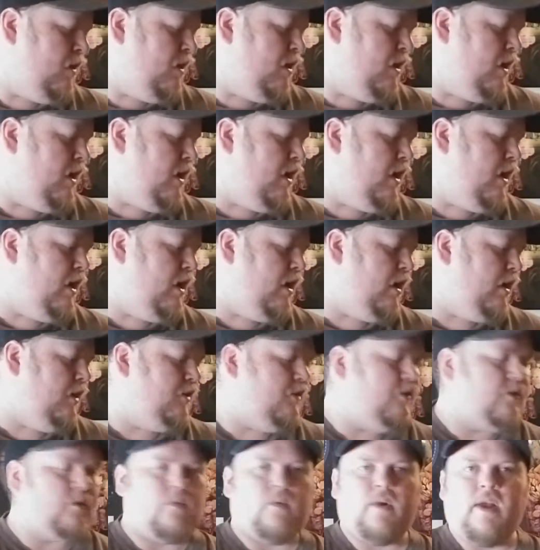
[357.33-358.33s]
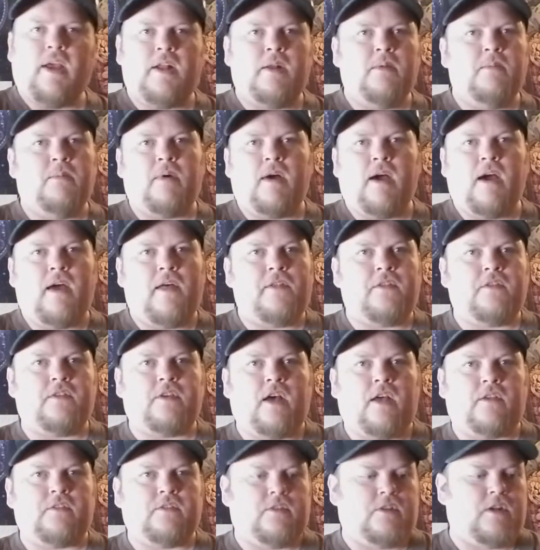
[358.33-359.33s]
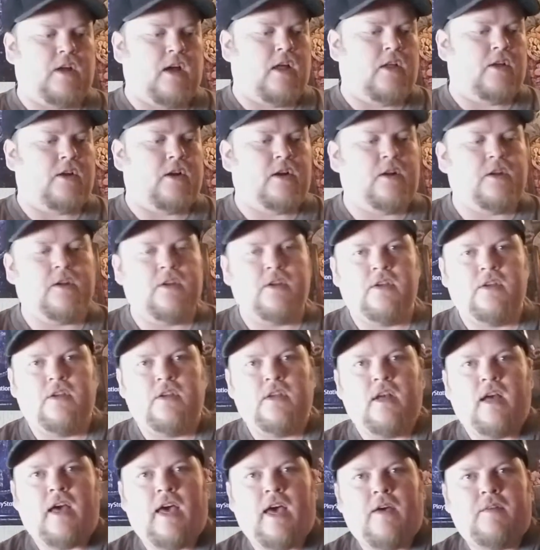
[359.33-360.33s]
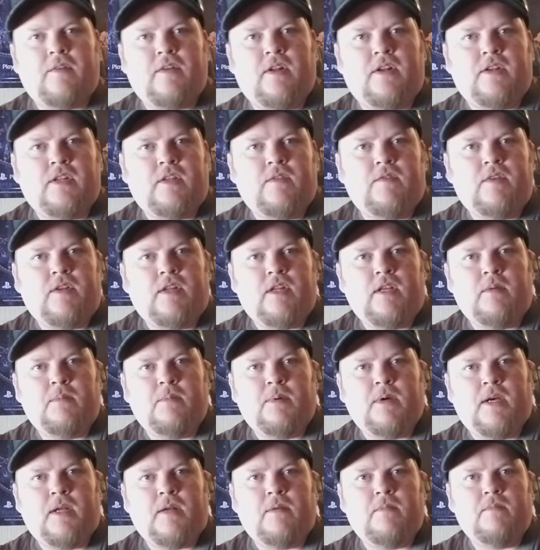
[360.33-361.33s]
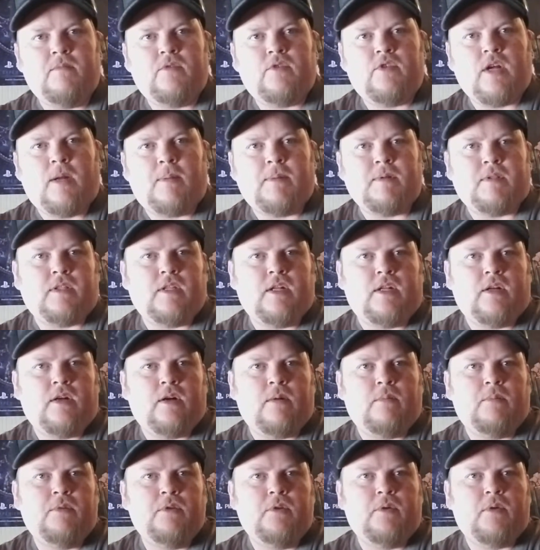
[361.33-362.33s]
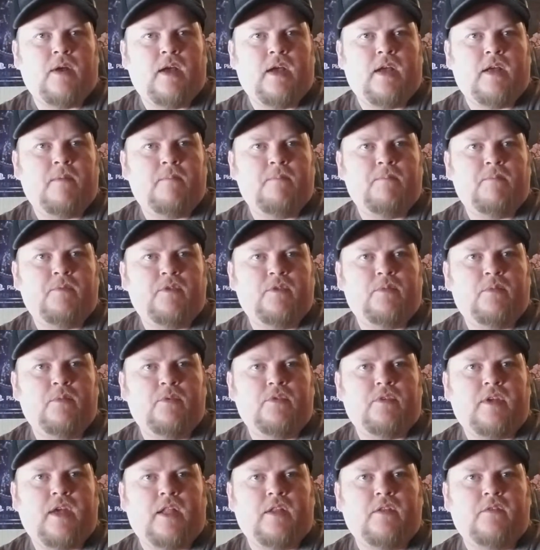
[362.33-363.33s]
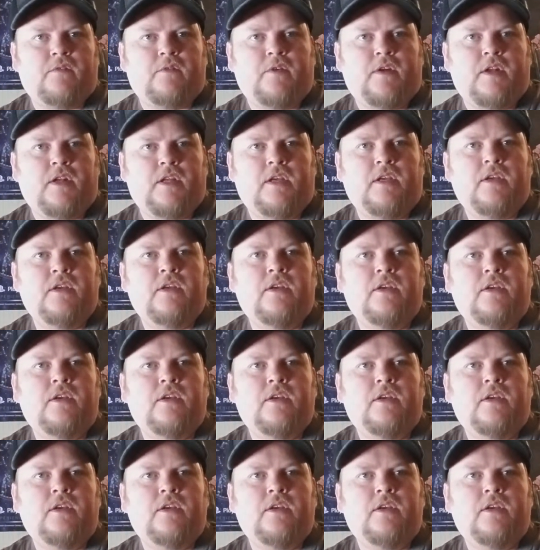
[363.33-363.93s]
Just a random buy. This costs $1. I have it on DVD, but Tropic Thunder on Blu-ray. This movie's hella funny.